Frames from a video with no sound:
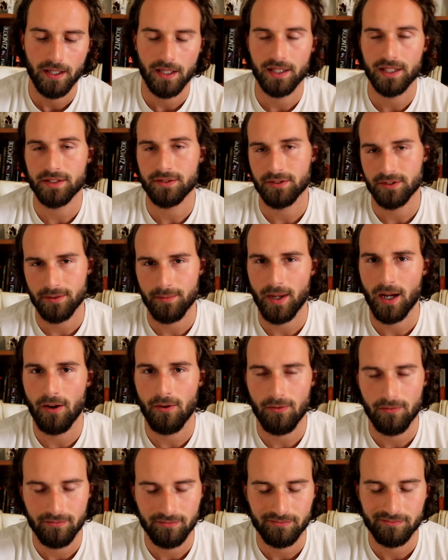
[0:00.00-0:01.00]
And this was
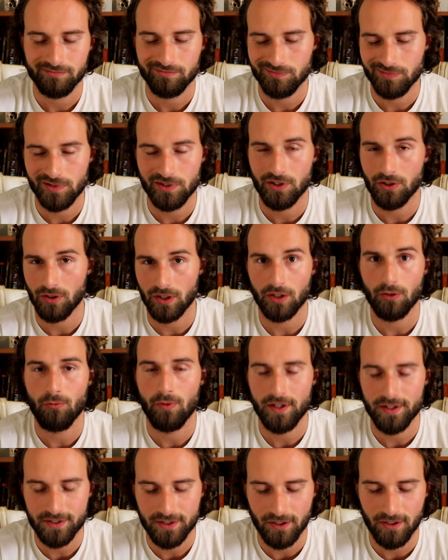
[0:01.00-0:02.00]
about during
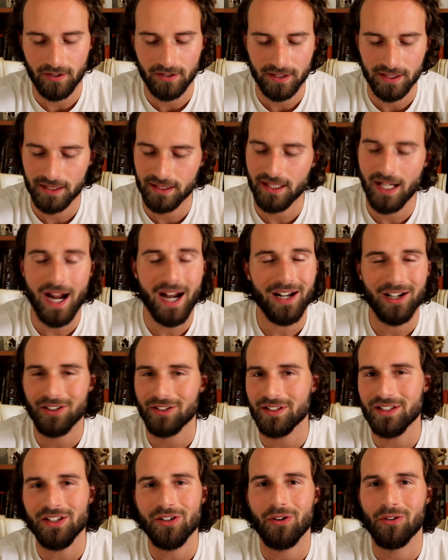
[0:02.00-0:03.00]
winter. And I
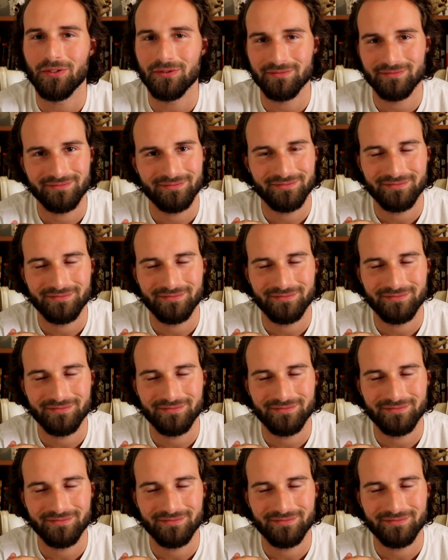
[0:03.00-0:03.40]
don't, you know,